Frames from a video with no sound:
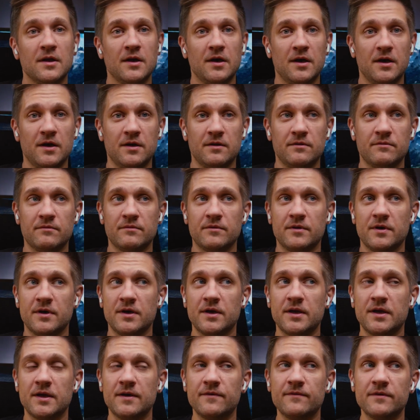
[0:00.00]
And I
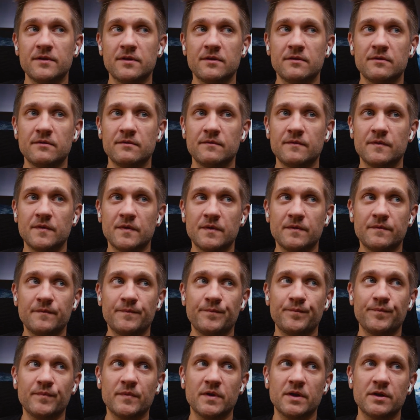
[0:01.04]
have an
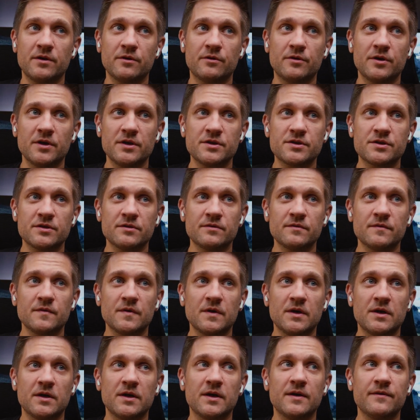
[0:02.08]
education,
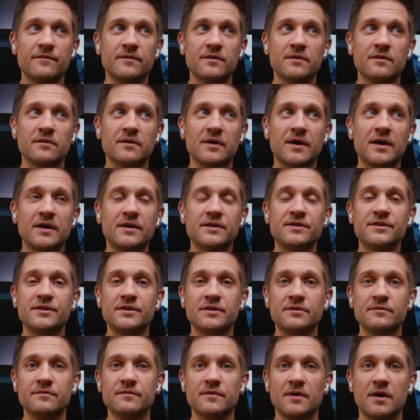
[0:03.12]
I have an
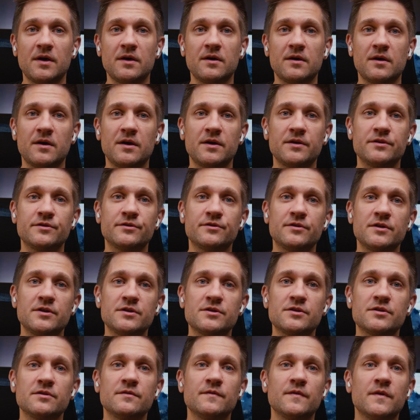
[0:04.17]
IT high
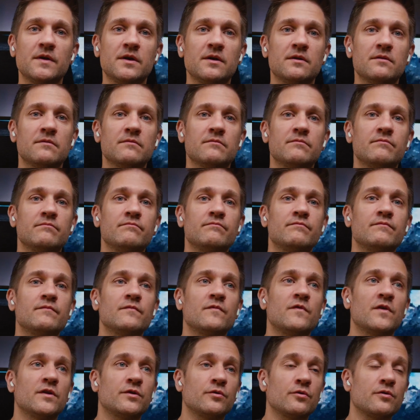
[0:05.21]
education, and
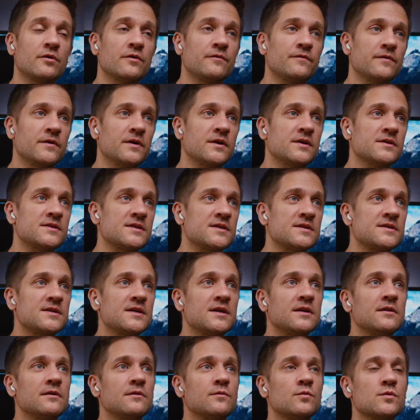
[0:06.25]
photography, as I
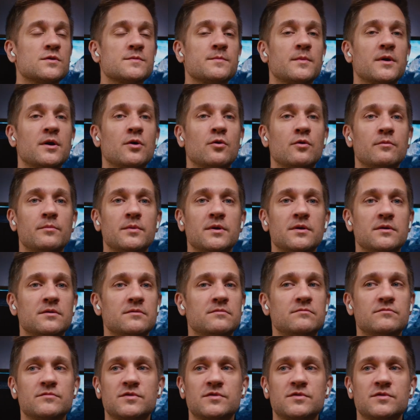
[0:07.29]
said, it was my hobby.